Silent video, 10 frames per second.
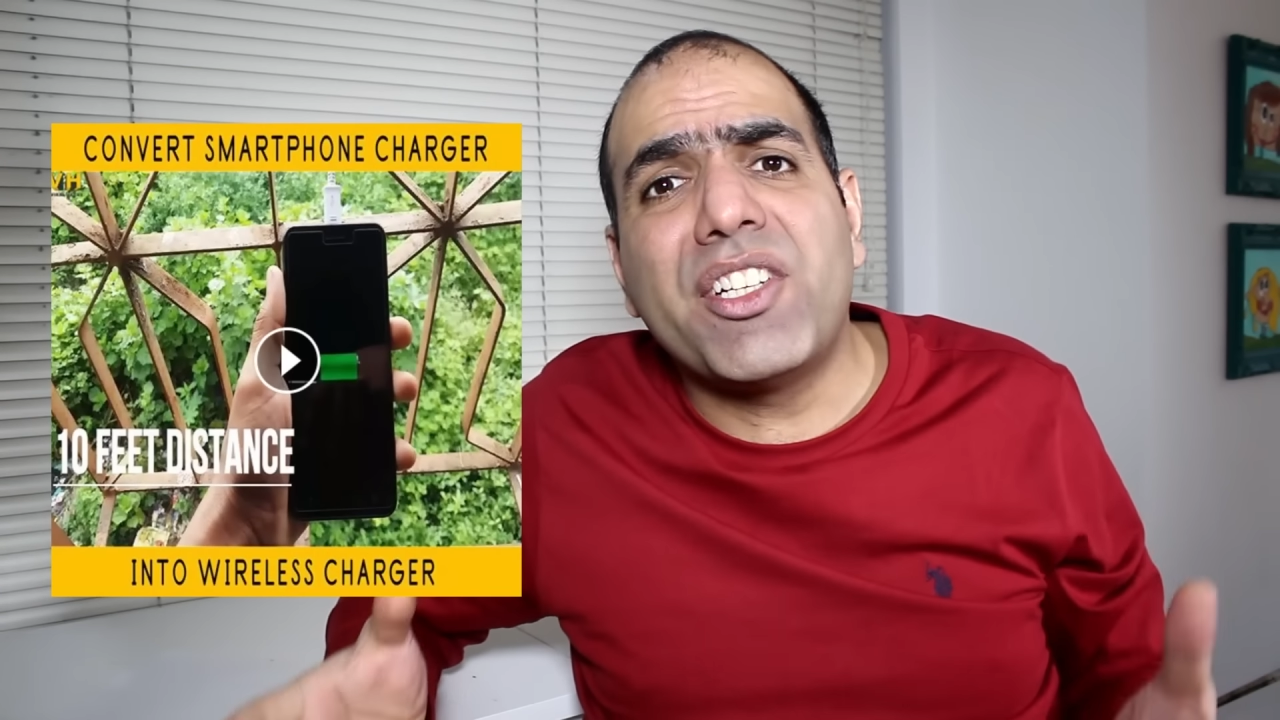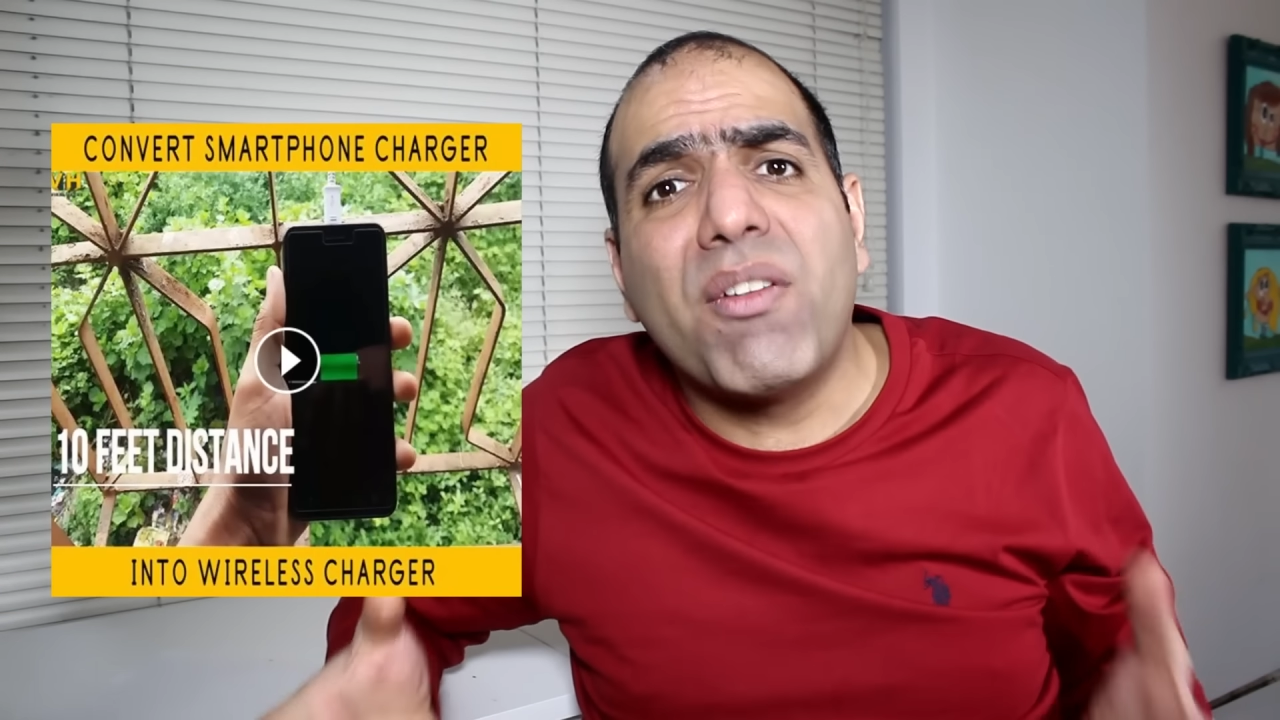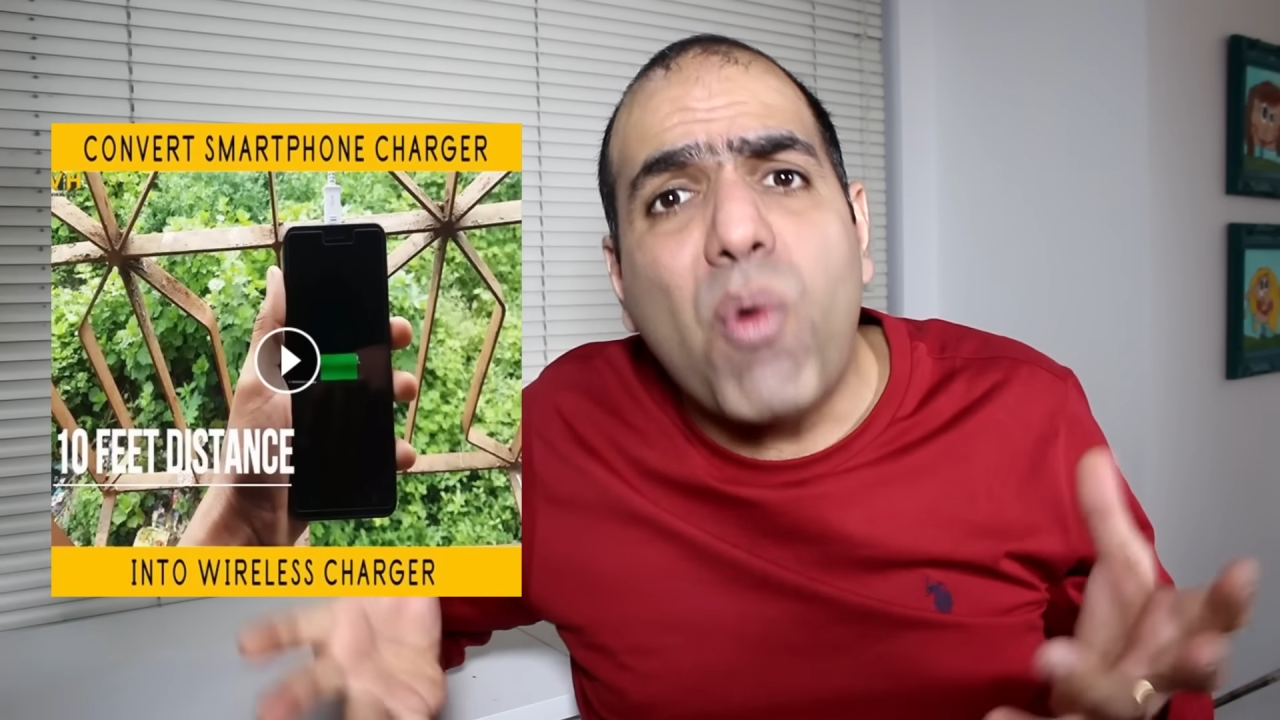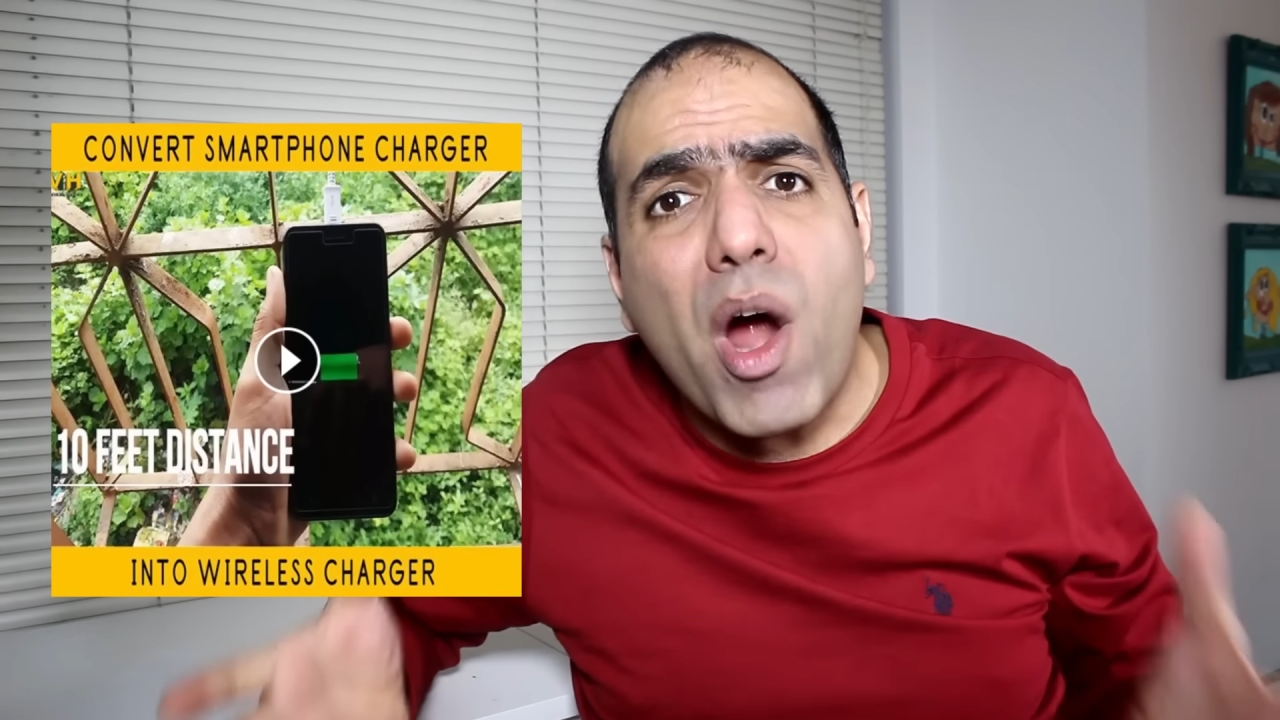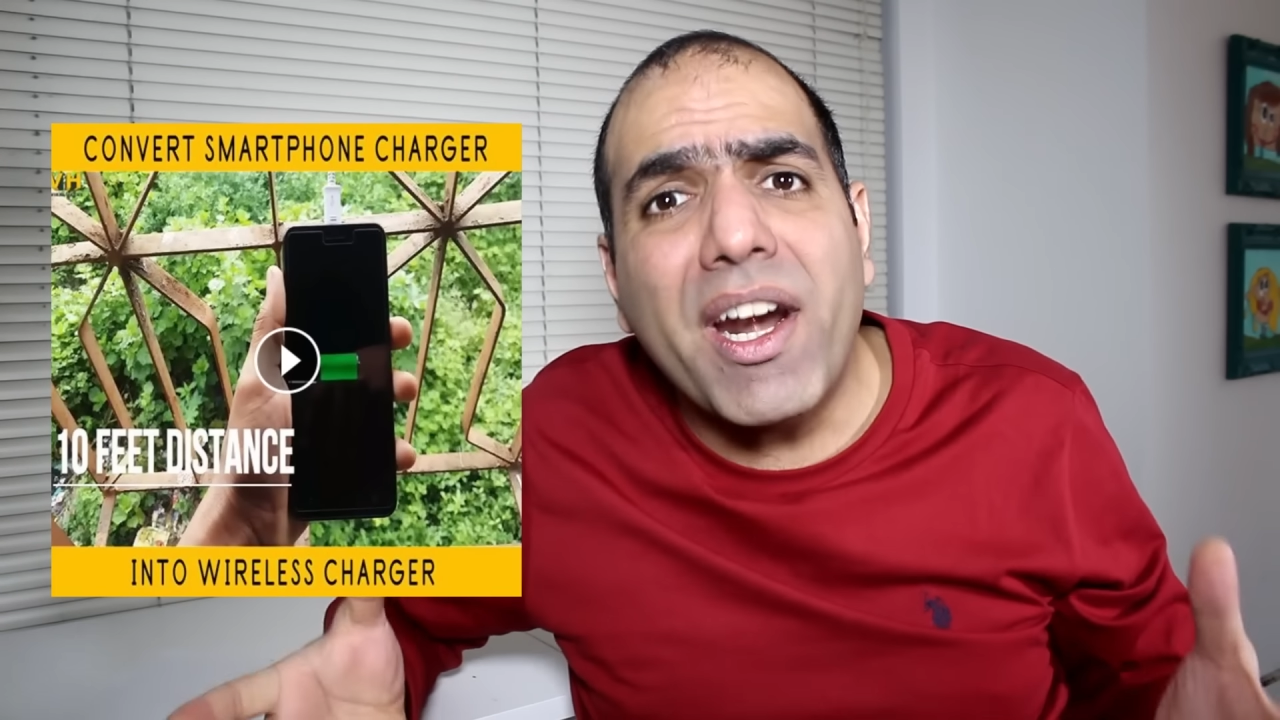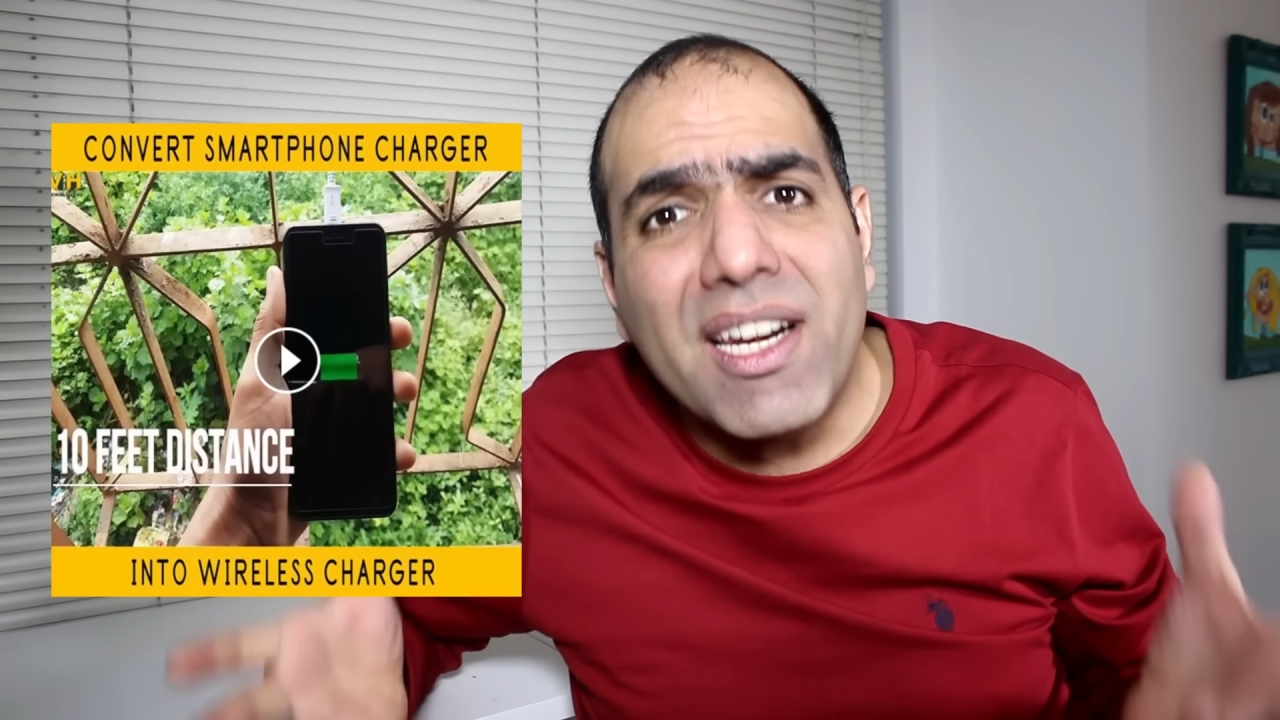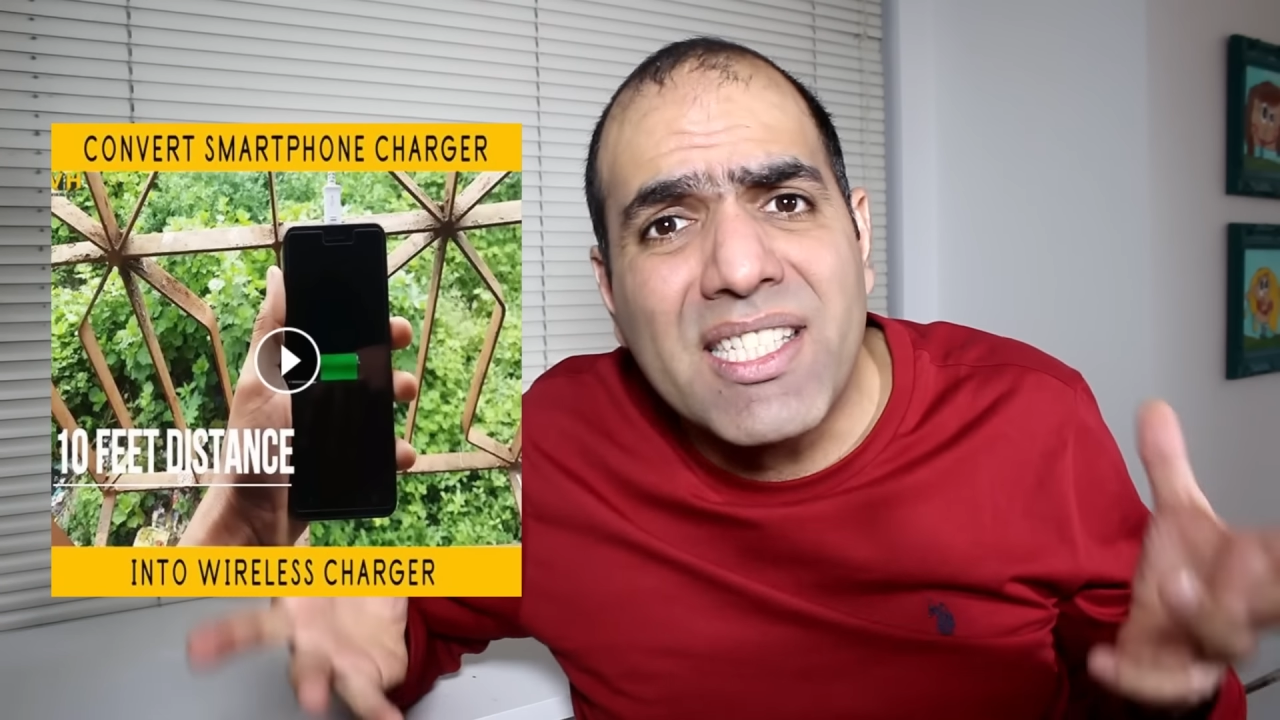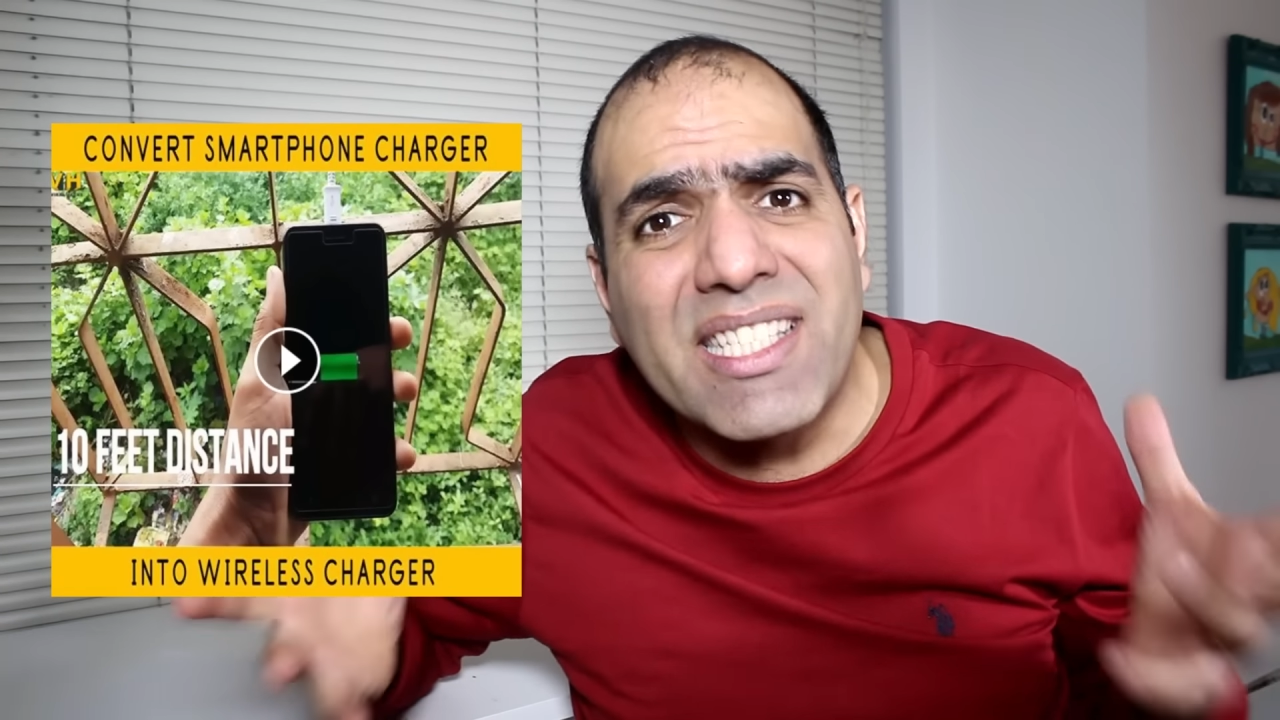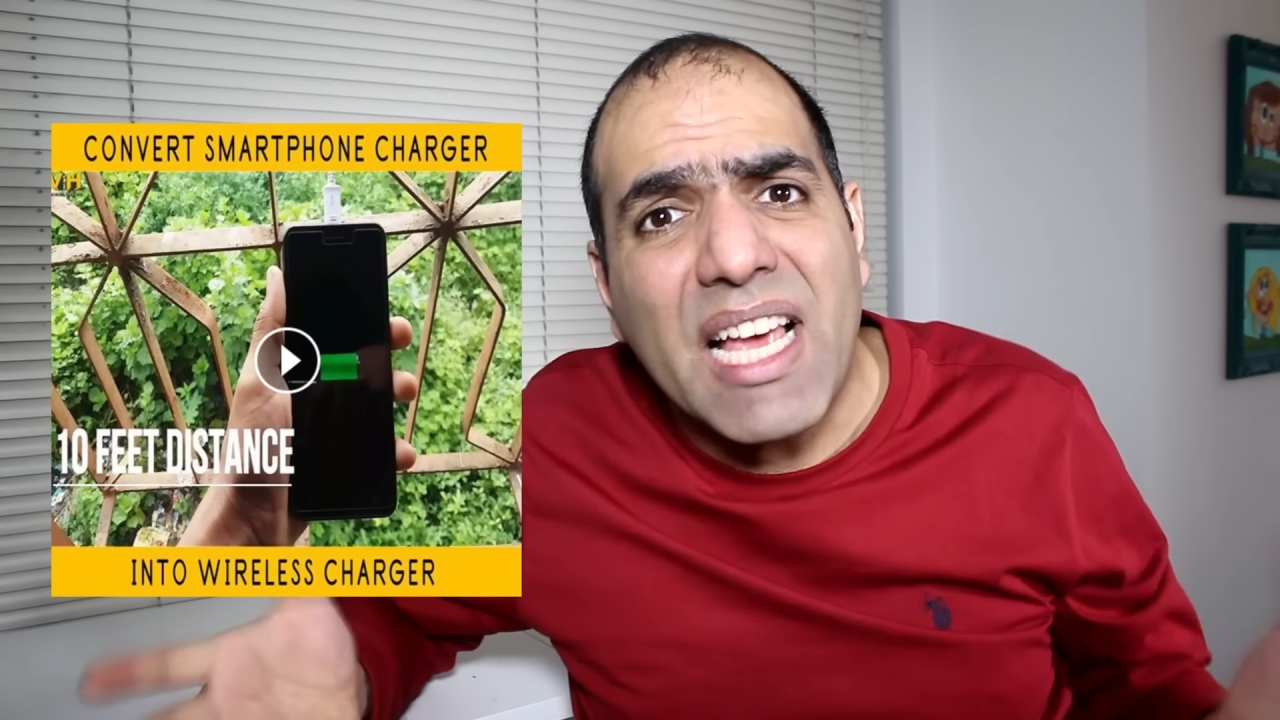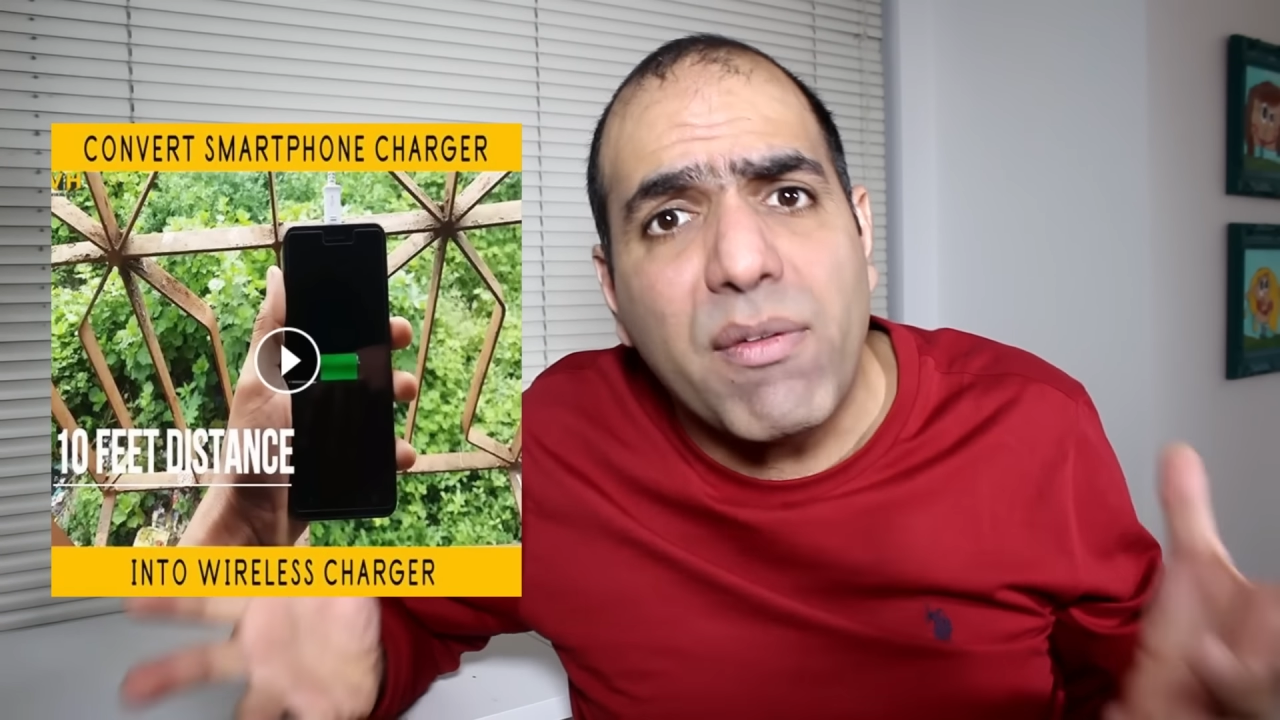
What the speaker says: a wireless cell